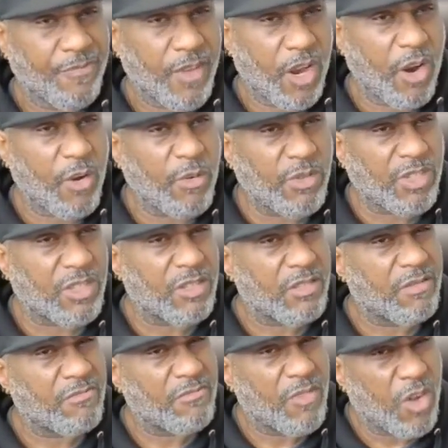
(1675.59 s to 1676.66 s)
hertz
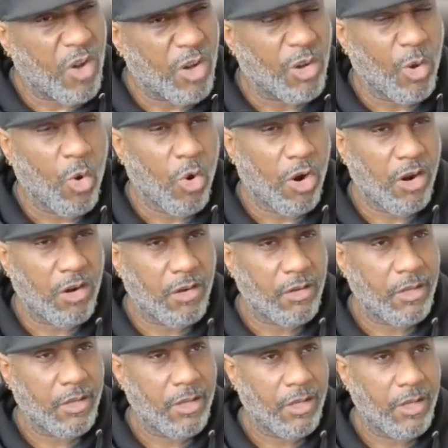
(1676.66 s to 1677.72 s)
or lower.
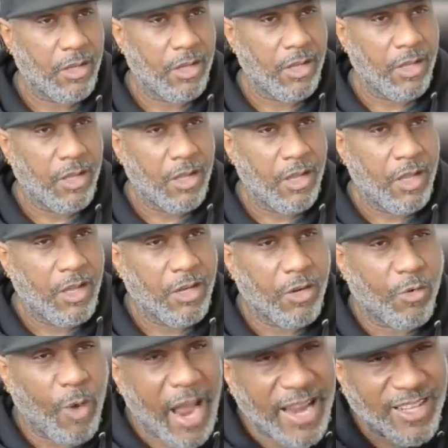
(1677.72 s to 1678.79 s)

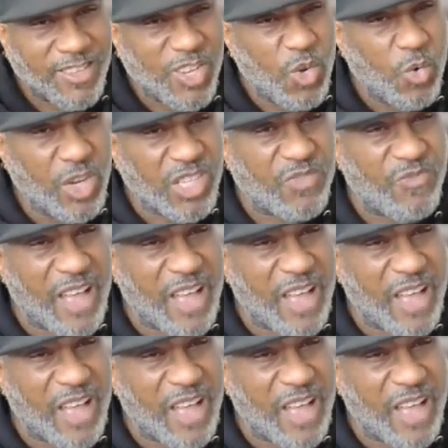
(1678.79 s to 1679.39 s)
Gratitude is